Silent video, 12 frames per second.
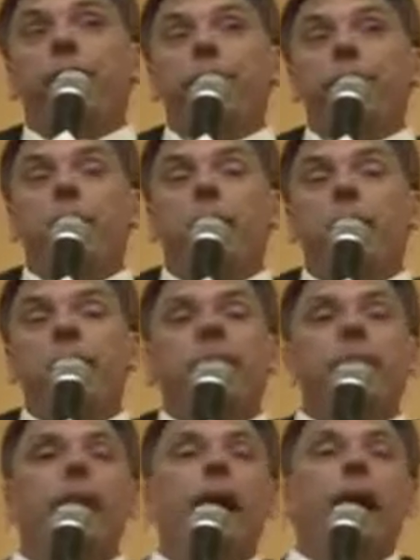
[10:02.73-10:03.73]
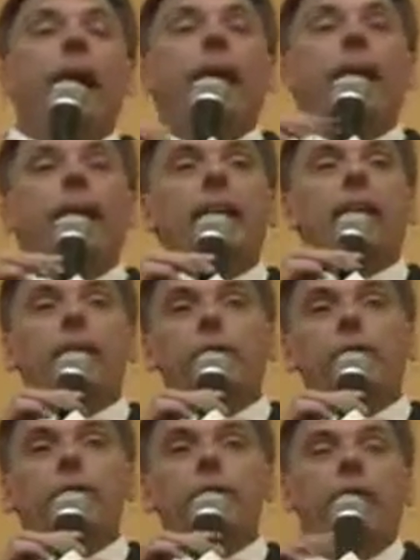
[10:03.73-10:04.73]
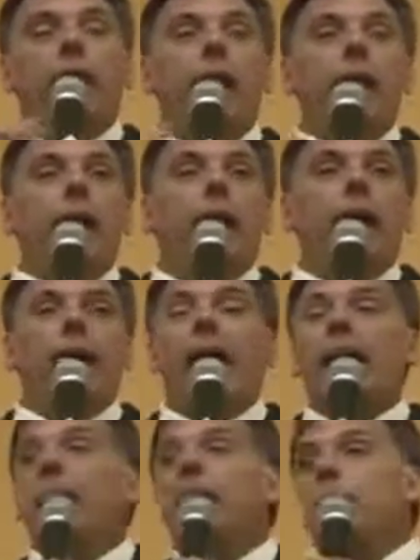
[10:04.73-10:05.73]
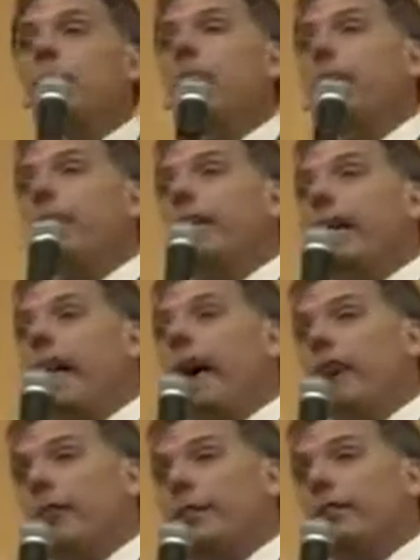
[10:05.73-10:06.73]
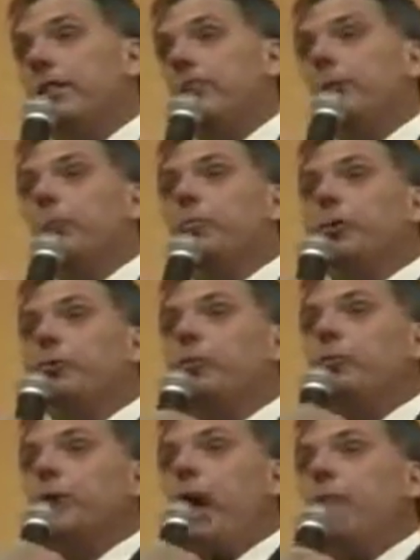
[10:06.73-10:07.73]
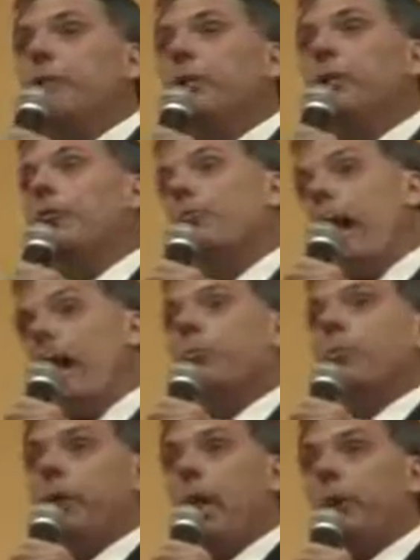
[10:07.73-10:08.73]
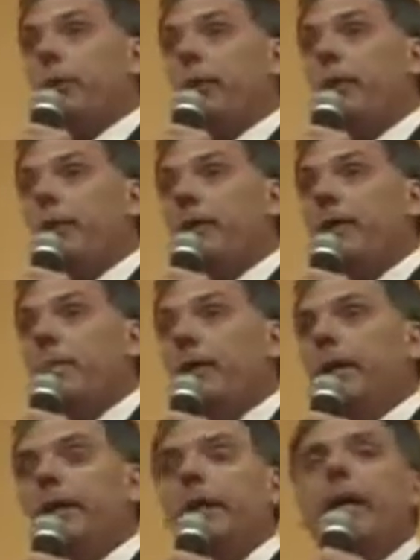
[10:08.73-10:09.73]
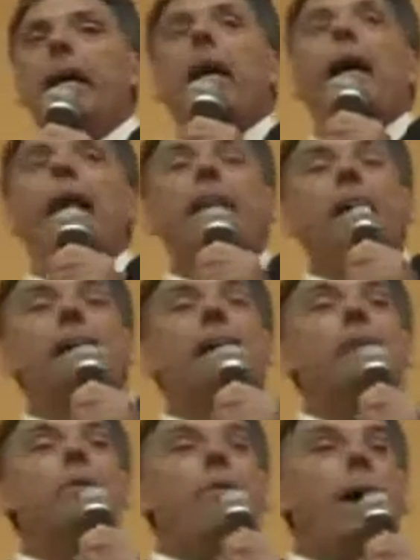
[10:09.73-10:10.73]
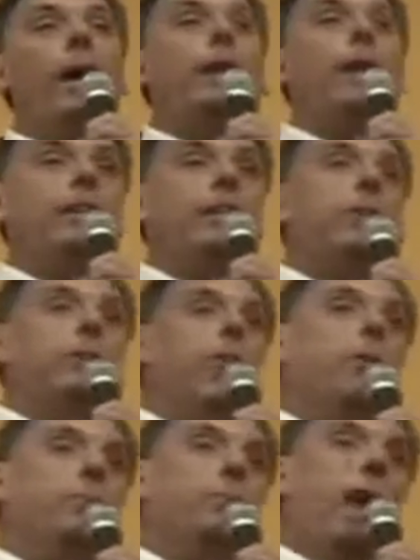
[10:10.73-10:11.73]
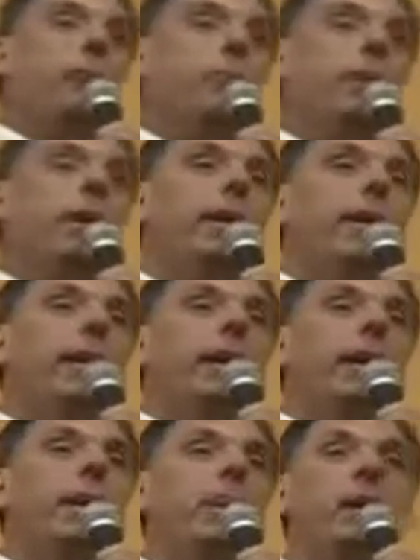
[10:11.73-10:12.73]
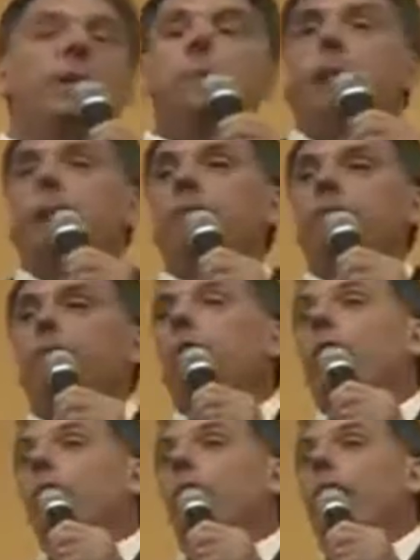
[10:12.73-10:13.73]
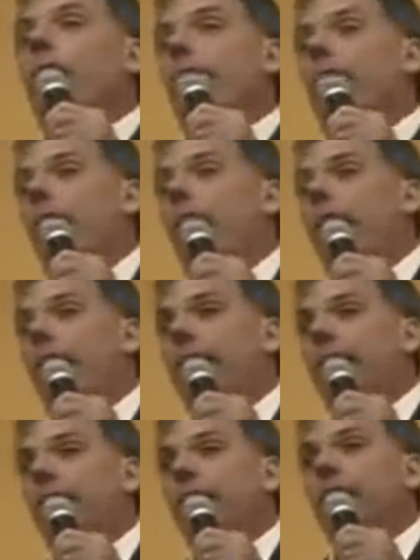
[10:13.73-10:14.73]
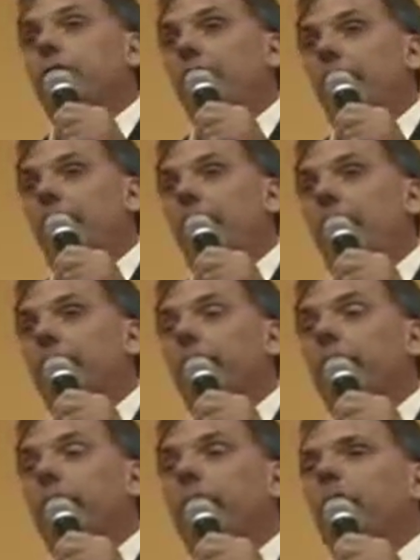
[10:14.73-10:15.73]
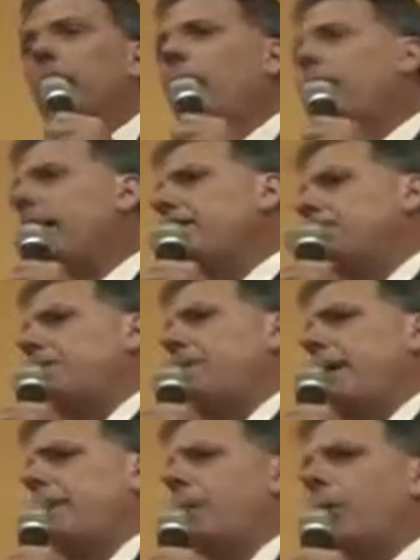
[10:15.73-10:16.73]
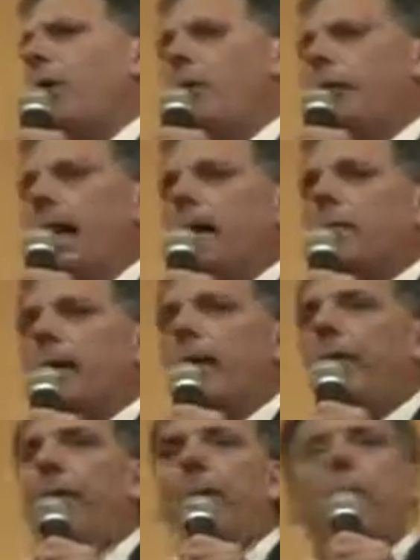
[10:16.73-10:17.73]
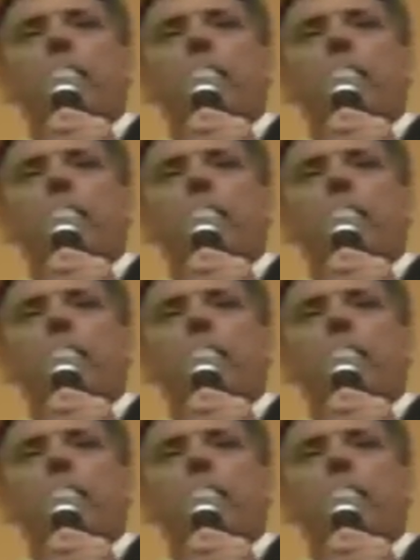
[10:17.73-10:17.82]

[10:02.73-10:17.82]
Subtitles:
Force Base, and then he turned around and got an earmark in Congress to improve property around the property that he built, and then he went and he sold the property. He made about $400,000 on that transaction. So I'm not sure people know a lot about that.